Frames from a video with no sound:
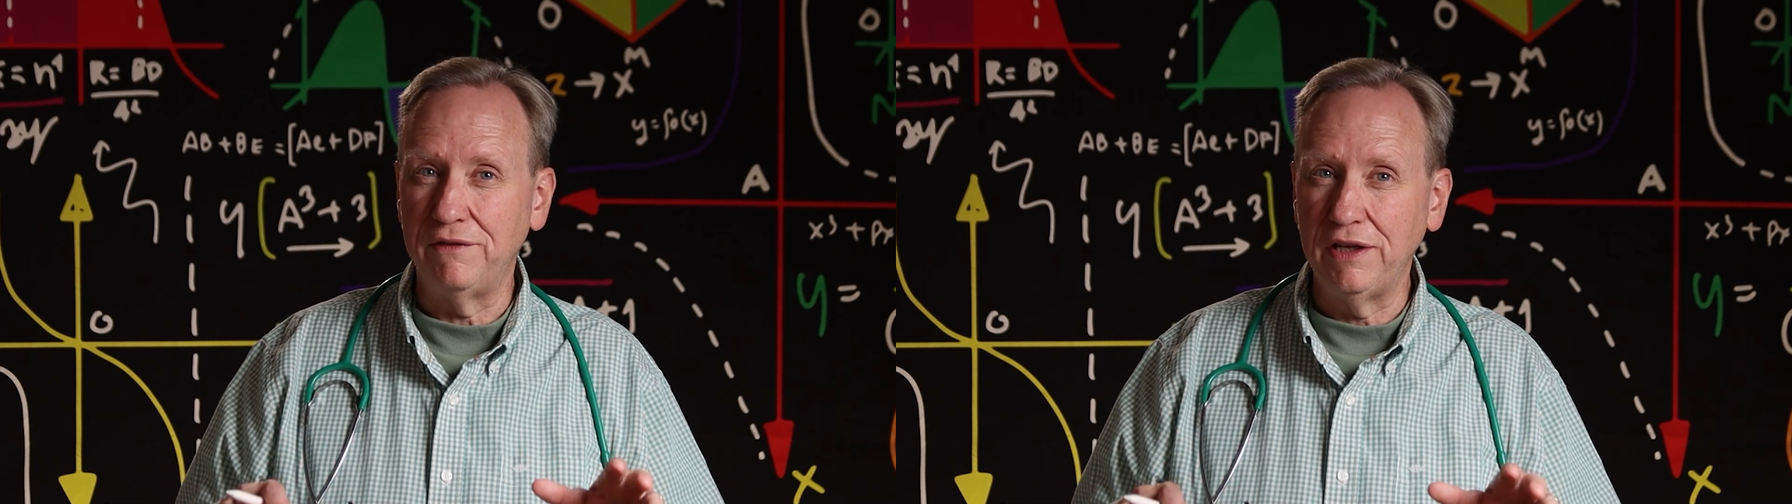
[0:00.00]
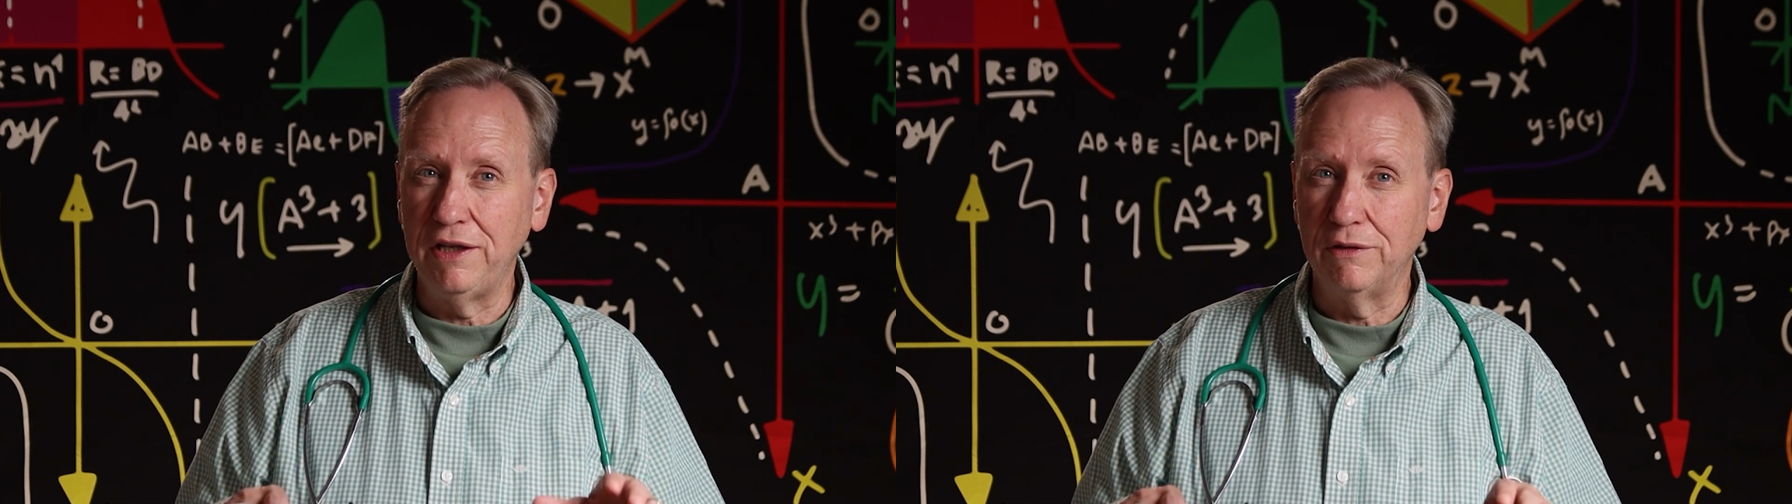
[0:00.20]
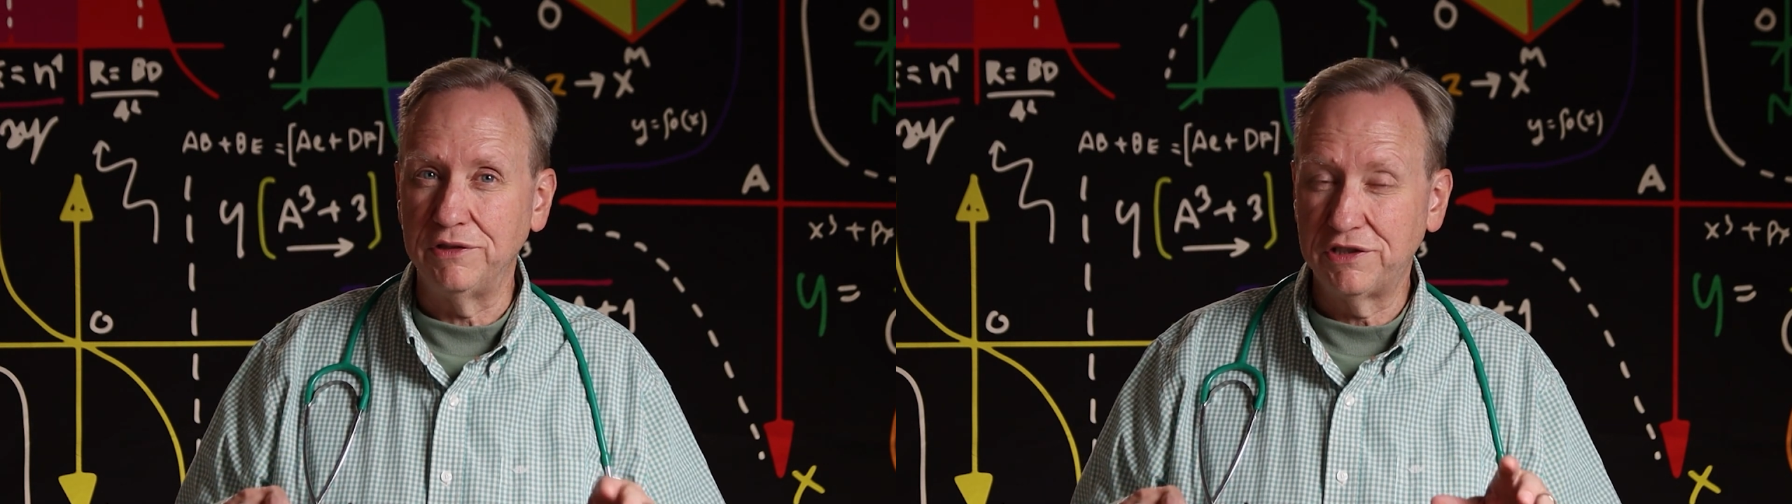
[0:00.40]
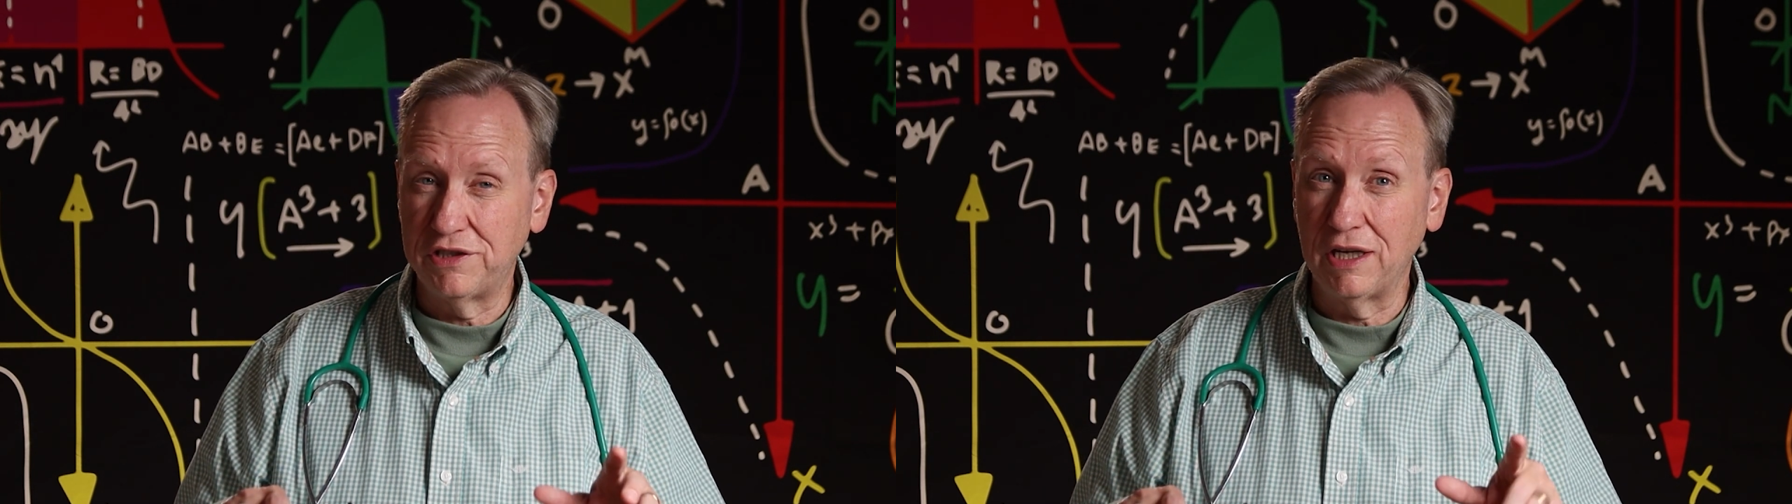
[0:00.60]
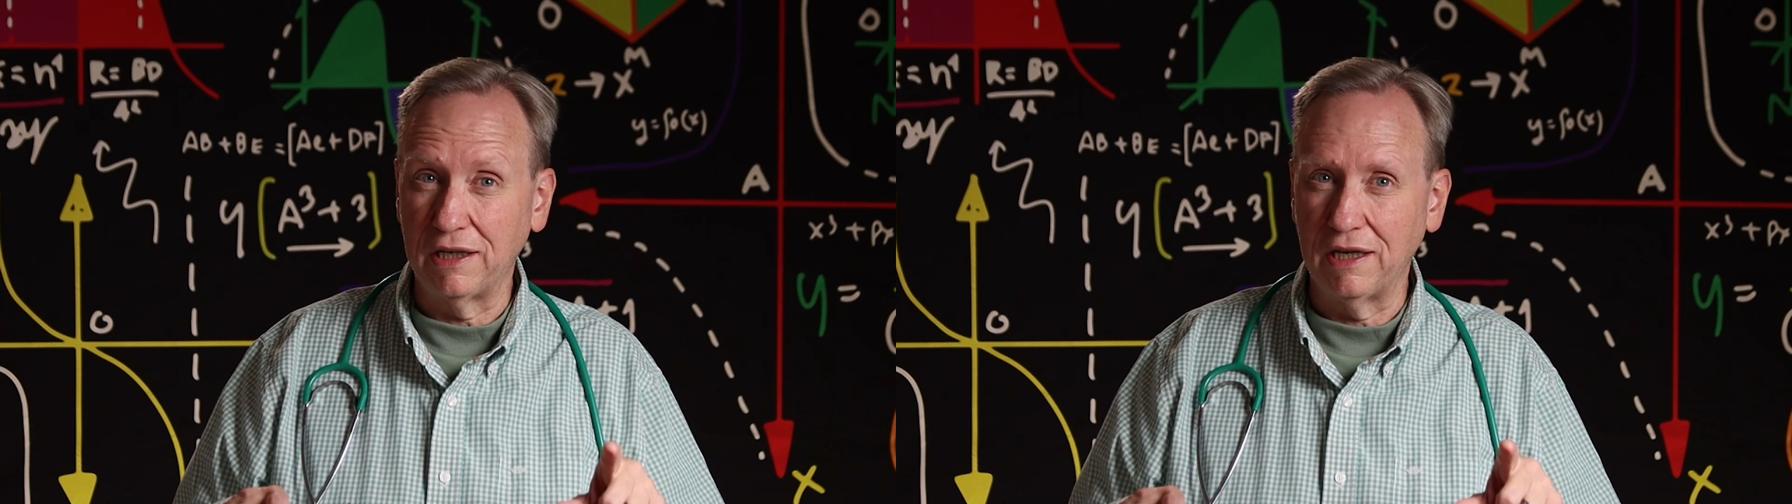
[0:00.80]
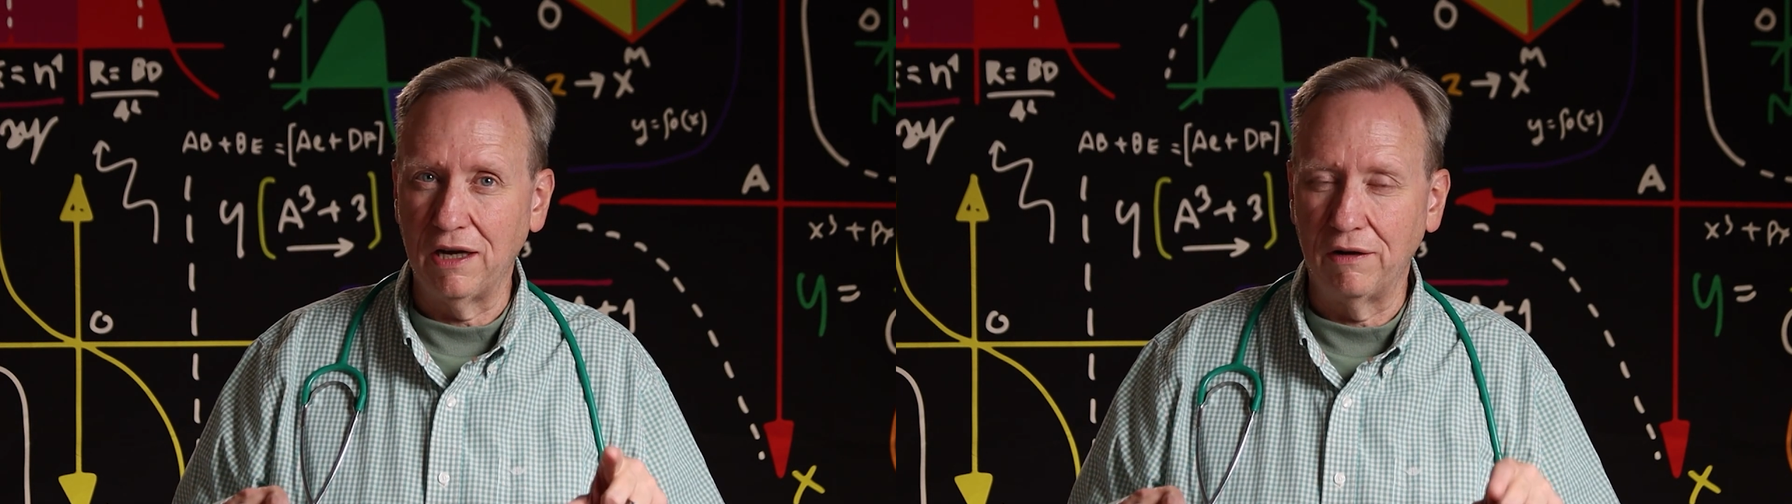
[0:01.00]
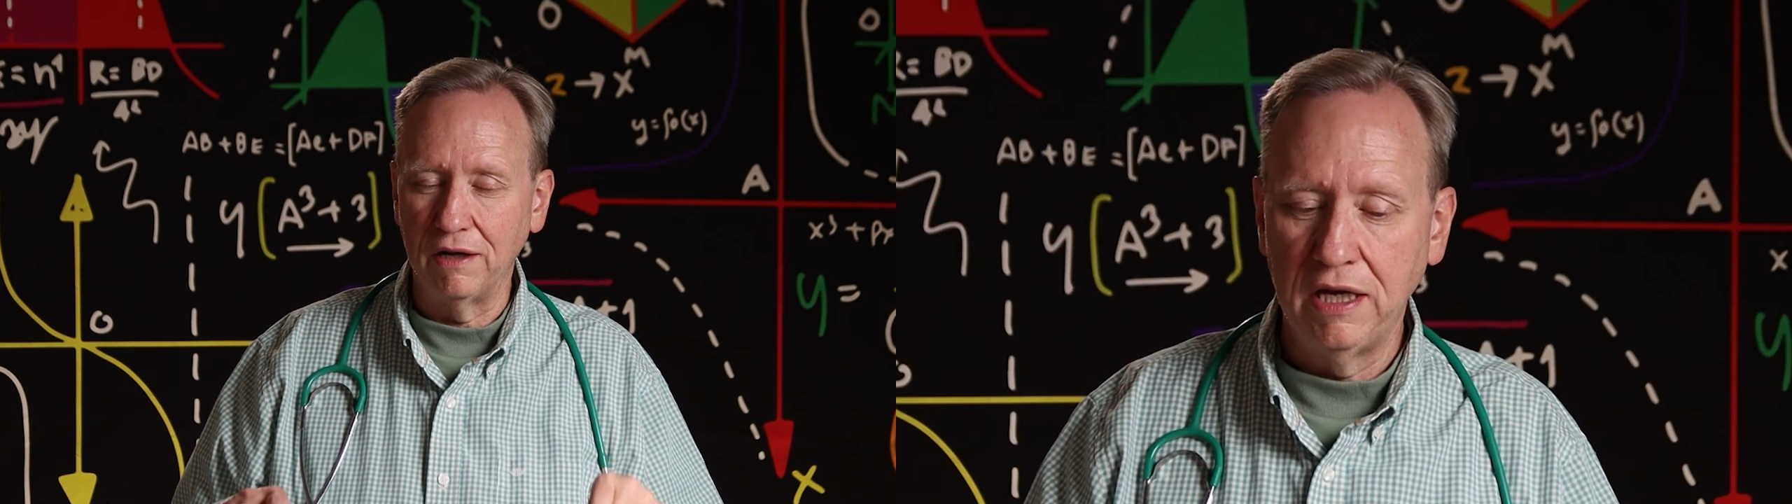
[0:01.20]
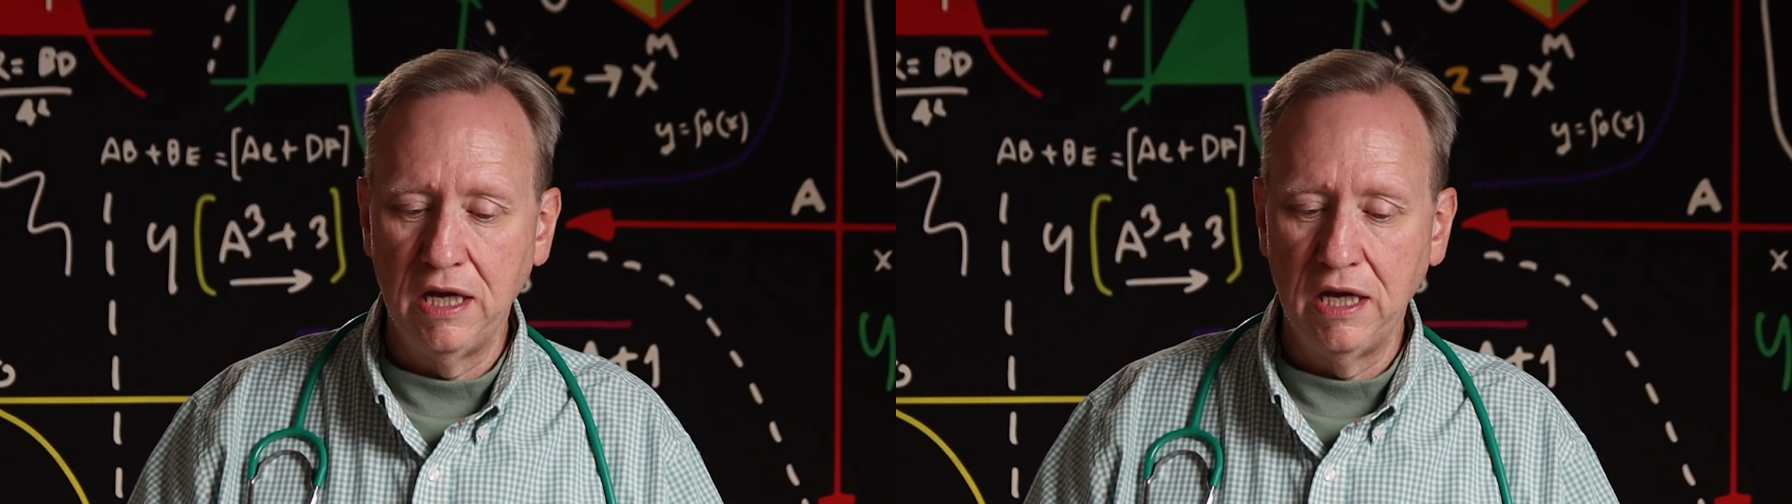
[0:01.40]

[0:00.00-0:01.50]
video. Just check it out.